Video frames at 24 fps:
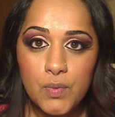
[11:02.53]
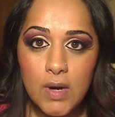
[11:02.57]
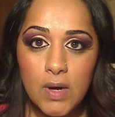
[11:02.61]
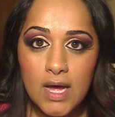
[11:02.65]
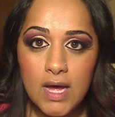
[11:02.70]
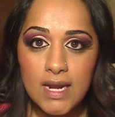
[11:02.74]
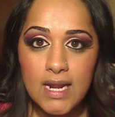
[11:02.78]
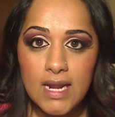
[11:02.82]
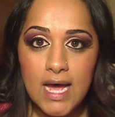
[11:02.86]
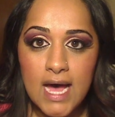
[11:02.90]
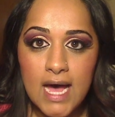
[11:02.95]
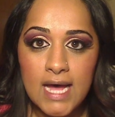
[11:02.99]

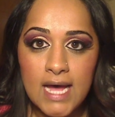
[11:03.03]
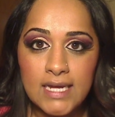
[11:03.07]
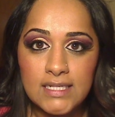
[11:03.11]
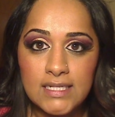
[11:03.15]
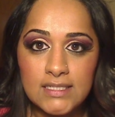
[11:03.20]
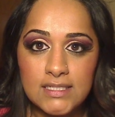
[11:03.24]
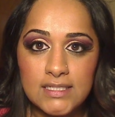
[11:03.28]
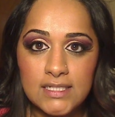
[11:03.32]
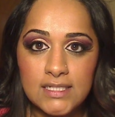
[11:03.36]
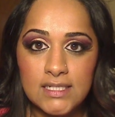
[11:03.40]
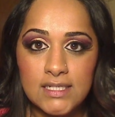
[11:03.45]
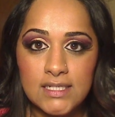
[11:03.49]
what I
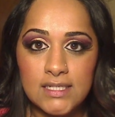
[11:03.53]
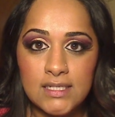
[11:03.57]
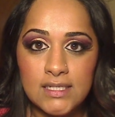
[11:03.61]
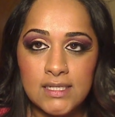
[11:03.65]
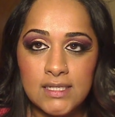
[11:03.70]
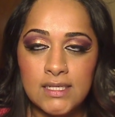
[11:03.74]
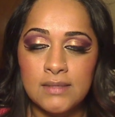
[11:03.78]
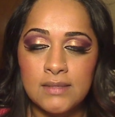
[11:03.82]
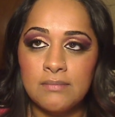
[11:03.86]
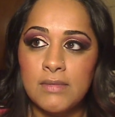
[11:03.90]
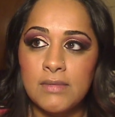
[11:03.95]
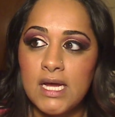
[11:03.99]
did
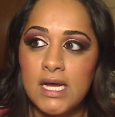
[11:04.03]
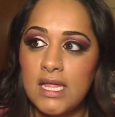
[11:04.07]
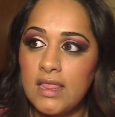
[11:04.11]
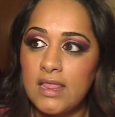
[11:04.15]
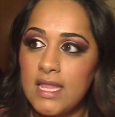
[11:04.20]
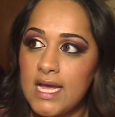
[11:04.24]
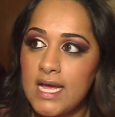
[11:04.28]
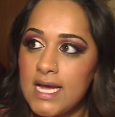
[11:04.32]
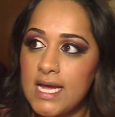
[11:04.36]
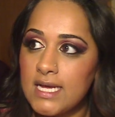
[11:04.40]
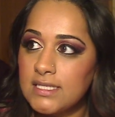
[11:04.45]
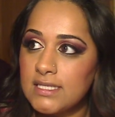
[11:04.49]
in my
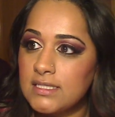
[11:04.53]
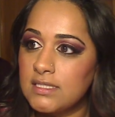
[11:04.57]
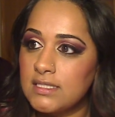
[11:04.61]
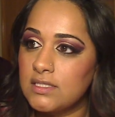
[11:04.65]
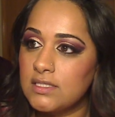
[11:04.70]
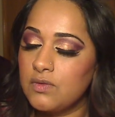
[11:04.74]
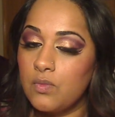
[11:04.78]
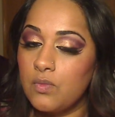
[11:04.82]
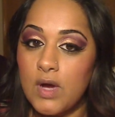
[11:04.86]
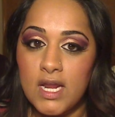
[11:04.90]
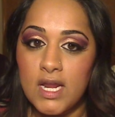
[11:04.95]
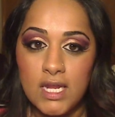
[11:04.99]
last
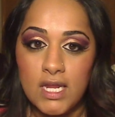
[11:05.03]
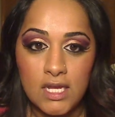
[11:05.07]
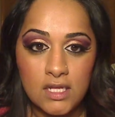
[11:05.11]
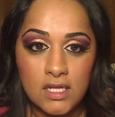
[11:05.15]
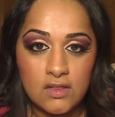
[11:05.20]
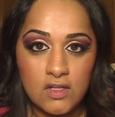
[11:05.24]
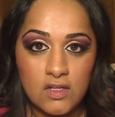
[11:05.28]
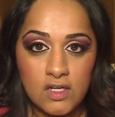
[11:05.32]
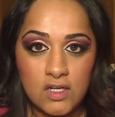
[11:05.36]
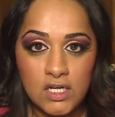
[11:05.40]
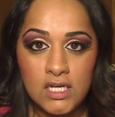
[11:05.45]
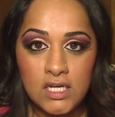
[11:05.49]
wedding
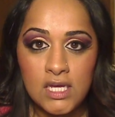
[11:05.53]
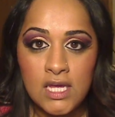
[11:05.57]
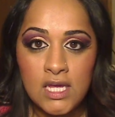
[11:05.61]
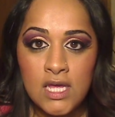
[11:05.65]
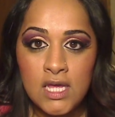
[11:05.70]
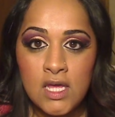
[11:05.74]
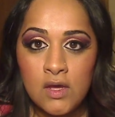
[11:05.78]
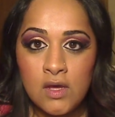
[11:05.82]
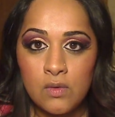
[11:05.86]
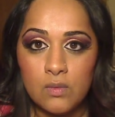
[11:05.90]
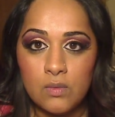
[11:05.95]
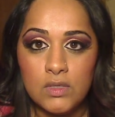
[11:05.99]
look,
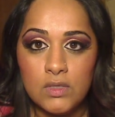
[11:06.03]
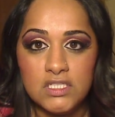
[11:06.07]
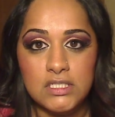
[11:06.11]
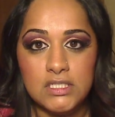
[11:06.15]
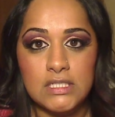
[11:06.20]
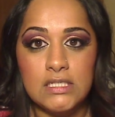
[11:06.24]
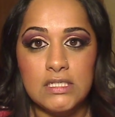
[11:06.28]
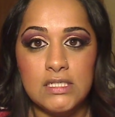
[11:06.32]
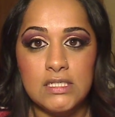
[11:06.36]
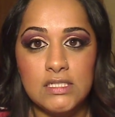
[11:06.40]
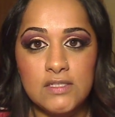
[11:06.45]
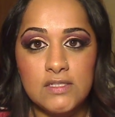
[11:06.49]
which
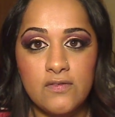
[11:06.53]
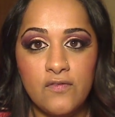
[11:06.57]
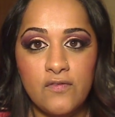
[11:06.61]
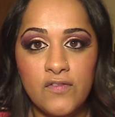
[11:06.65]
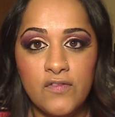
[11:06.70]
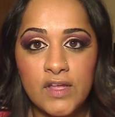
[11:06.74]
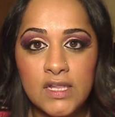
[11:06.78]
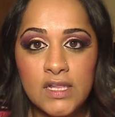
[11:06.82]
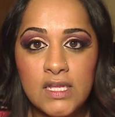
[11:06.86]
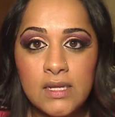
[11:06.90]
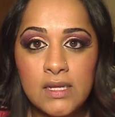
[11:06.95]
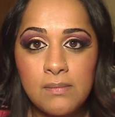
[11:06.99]
is
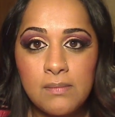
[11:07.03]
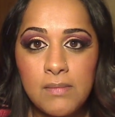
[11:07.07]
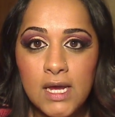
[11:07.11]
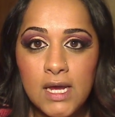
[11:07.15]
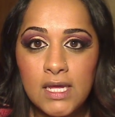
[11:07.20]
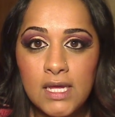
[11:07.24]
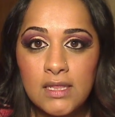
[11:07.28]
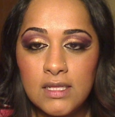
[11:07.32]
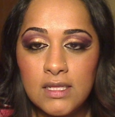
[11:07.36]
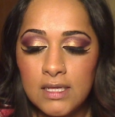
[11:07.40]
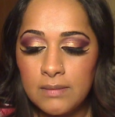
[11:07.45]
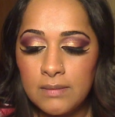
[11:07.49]
fill in my
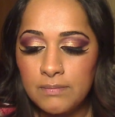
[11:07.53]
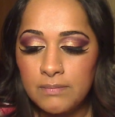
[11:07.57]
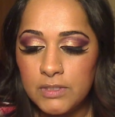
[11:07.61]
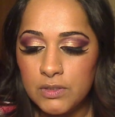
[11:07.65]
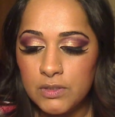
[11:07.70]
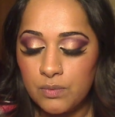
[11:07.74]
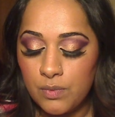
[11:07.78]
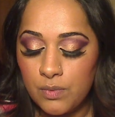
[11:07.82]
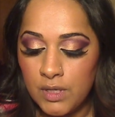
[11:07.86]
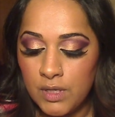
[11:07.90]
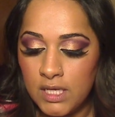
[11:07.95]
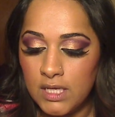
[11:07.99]
lips
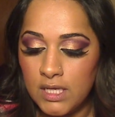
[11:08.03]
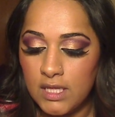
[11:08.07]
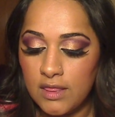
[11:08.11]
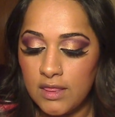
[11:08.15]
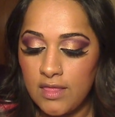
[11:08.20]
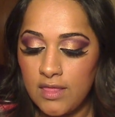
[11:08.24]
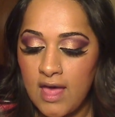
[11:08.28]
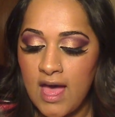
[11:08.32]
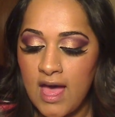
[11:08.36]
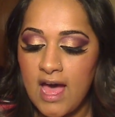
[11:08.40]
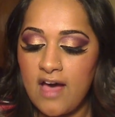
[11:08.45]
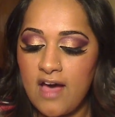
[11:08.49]
with
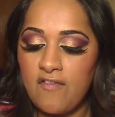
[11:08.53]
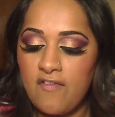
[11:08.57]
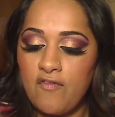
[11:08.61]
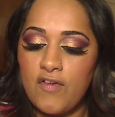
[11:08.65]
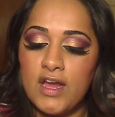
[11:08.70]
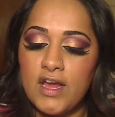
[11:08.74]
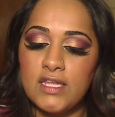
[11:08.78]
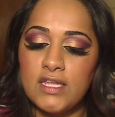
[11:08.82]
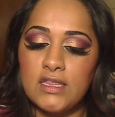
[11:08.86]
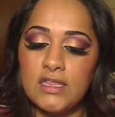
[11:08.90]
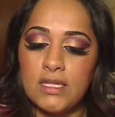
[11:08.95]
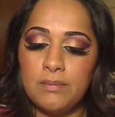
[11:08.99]
Half
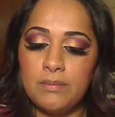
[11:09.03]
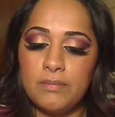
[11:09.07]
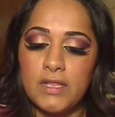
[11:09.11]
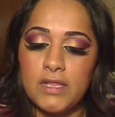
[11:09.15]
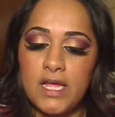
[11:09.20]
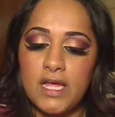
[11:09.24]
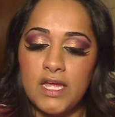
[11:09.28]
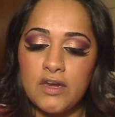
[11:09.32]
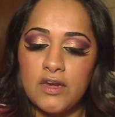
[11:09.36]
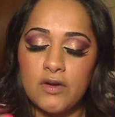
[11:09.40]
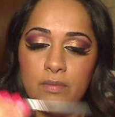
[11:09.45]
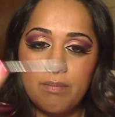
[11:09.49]
Red Lip
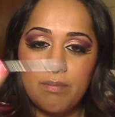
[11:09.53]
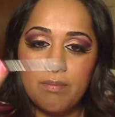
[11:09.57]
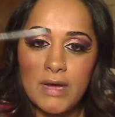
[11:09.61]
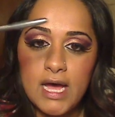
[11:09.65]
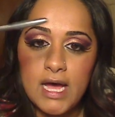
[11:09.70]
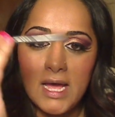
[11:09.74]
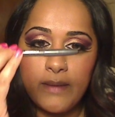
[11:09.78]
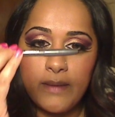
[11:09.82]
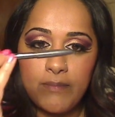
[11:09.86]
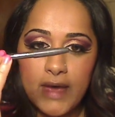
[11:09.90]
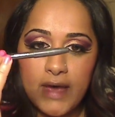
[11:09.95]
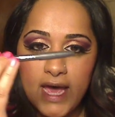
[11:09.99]
Liner
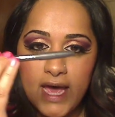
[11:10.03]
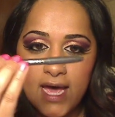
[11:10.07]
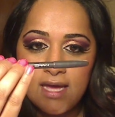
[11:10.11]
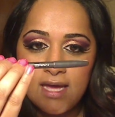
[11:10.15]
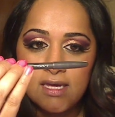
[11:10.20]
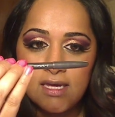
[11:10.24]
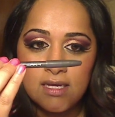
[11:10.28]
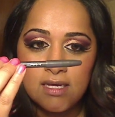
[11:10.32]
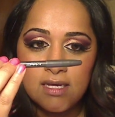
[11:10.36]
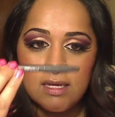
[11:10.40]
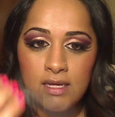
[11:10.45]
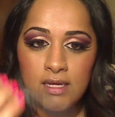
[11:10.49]
by MAC.